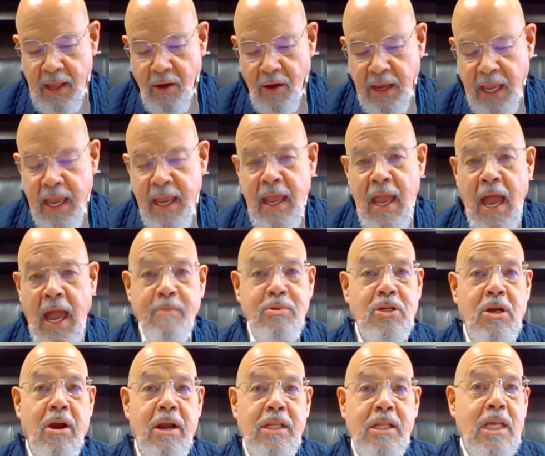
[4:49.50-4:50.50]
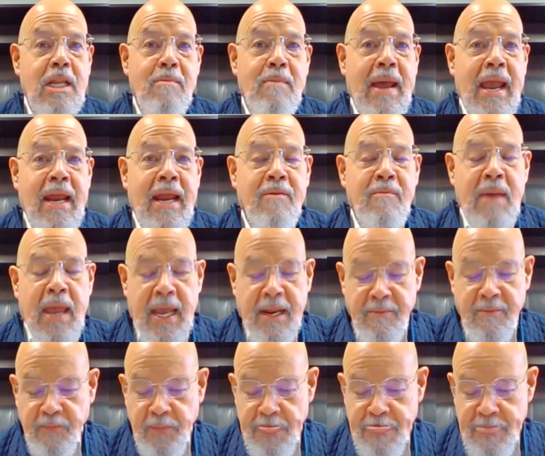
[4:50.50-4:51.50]
Okay? I'm sorry, into the mind of
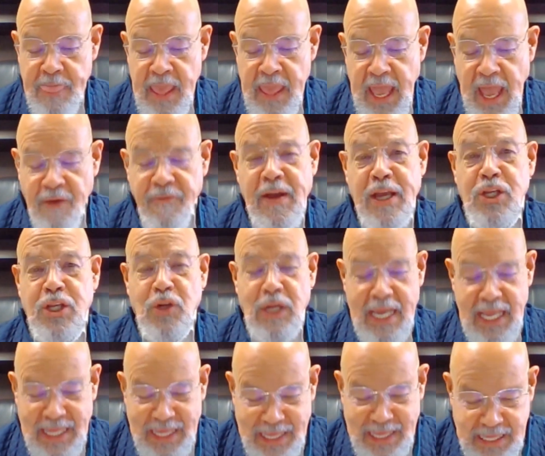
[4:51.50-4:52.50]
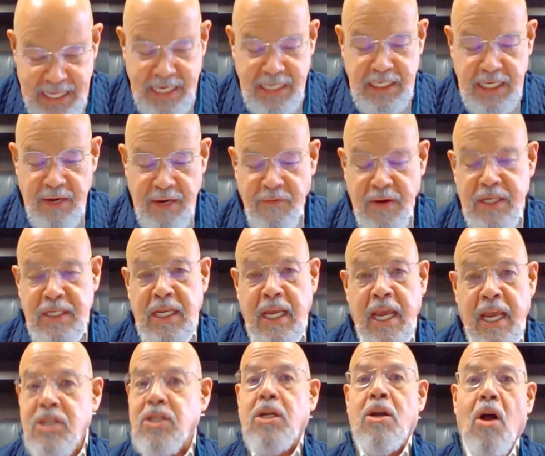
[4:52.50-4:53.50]
man. Eventually, this
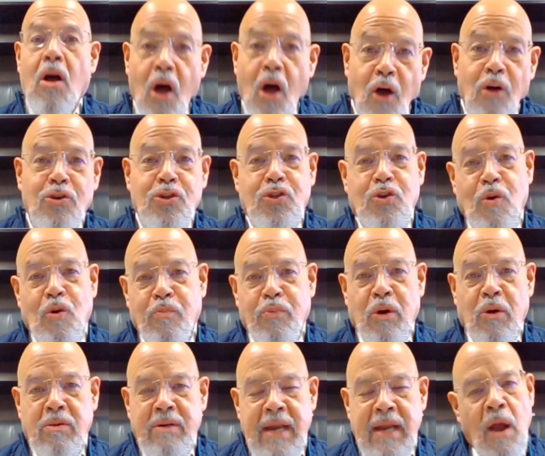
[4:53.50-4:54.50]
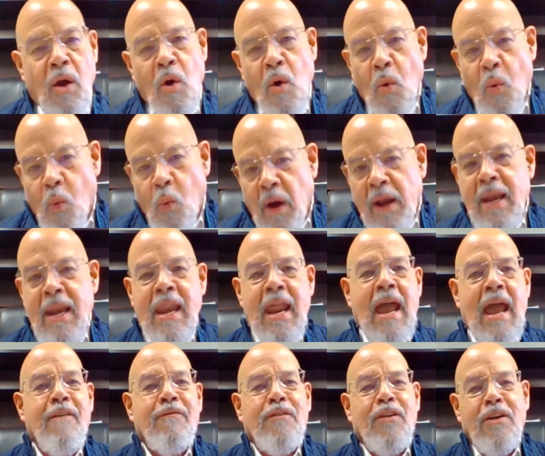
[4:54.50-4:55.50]
investigation also broke down one
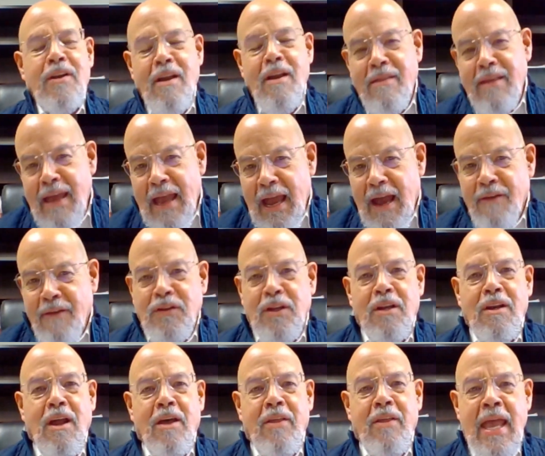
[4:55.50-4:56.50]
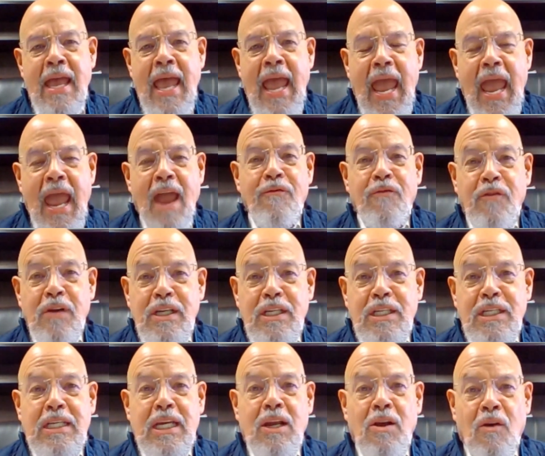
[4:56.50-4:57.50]
after another after another. Every
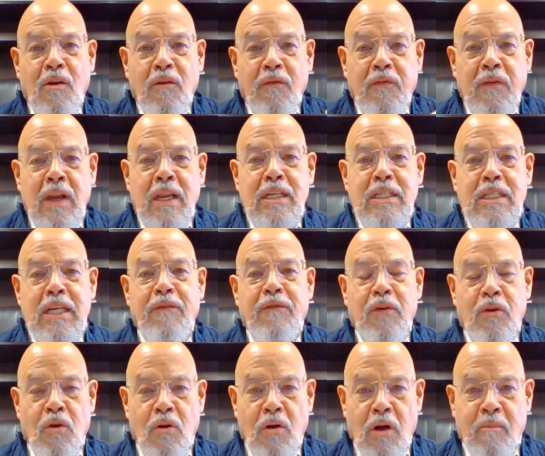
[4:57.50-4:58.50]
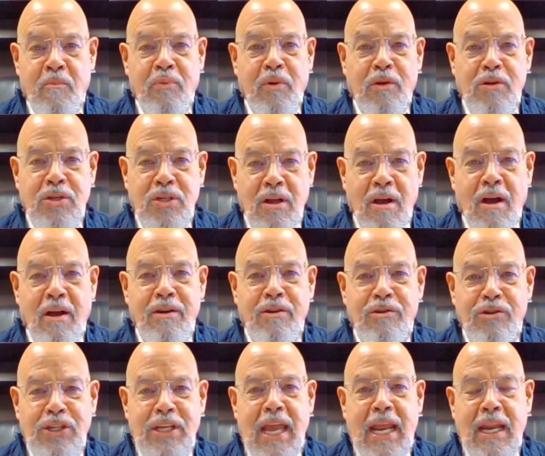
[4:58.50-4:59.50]
single philosophical approach to
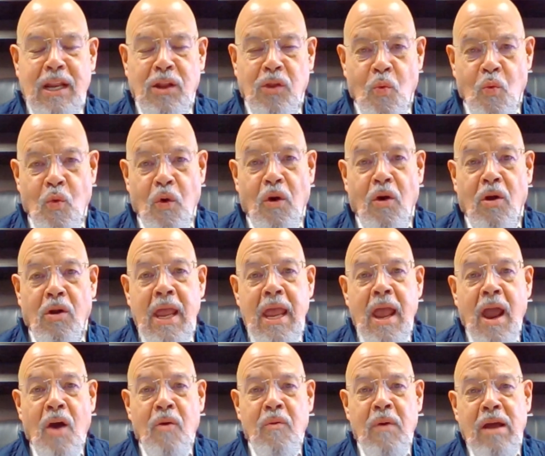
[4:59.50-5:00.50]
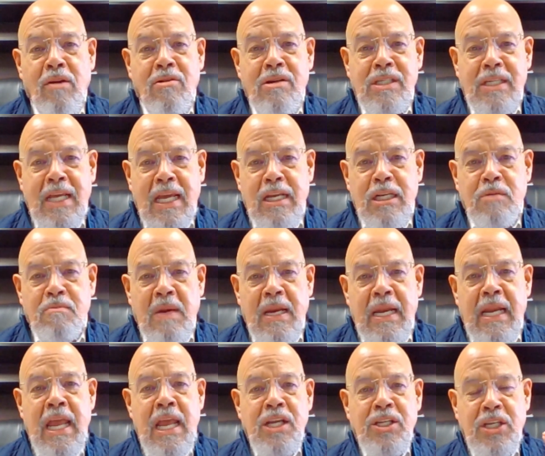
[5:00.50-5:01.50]
understanding the world around us and its
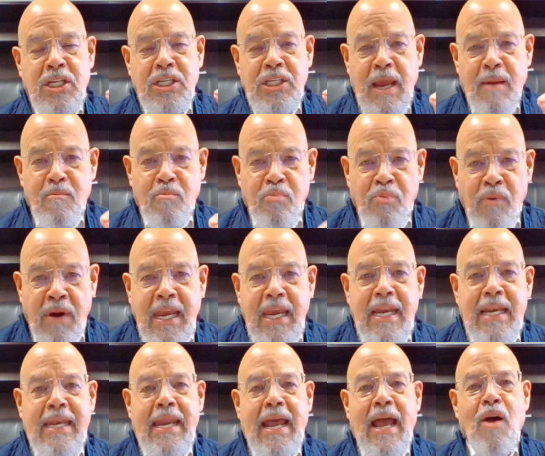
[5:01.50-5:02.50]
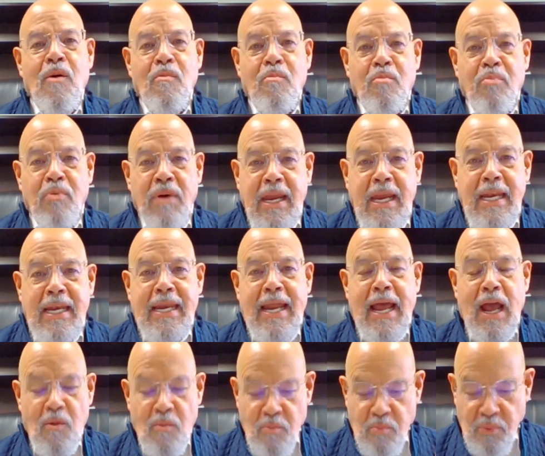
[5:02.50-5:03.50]
meaning just kept breaking down, breaking
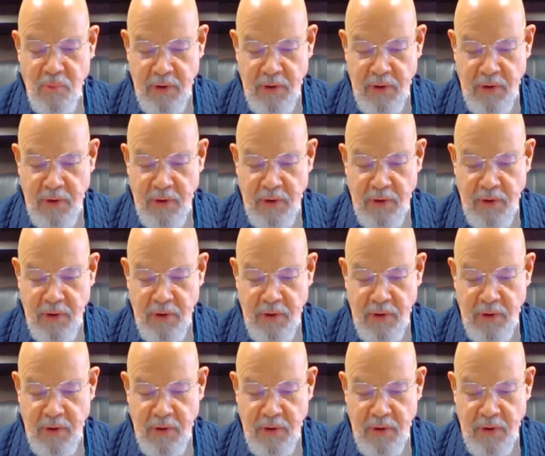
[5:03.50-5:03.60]
down,